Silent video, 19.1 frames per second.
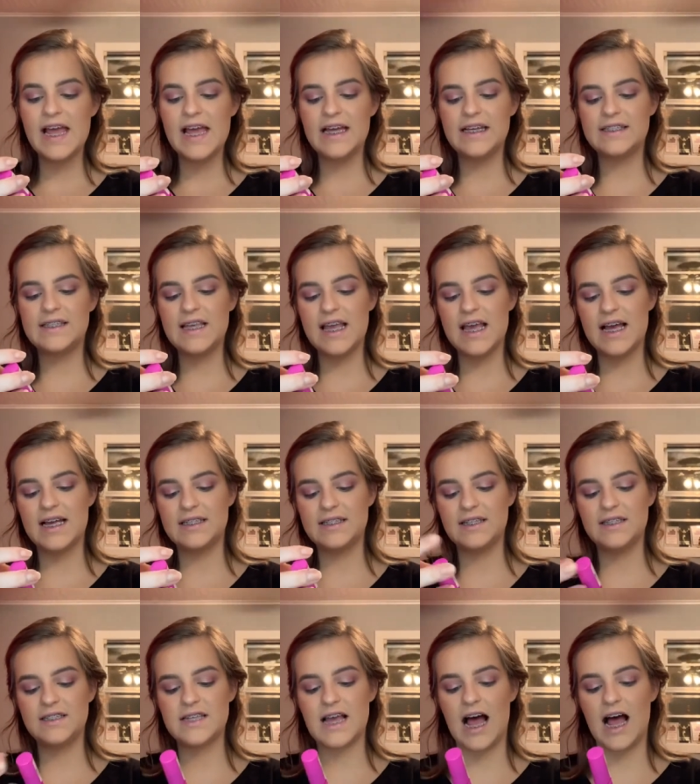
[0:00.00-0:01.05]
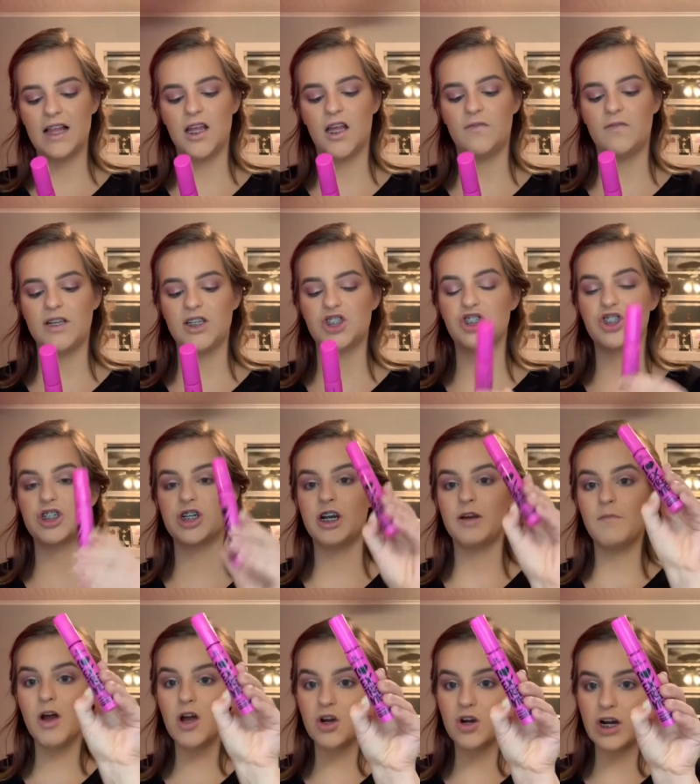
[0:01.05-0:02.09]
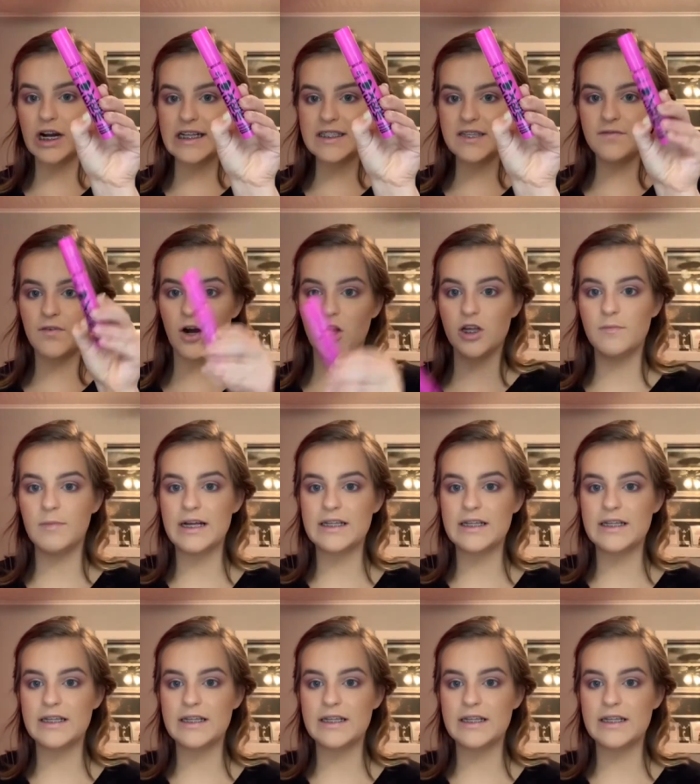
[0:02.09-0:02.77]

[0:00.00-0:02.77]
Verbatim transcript: is the Essence I Love Extreme Crazy Volume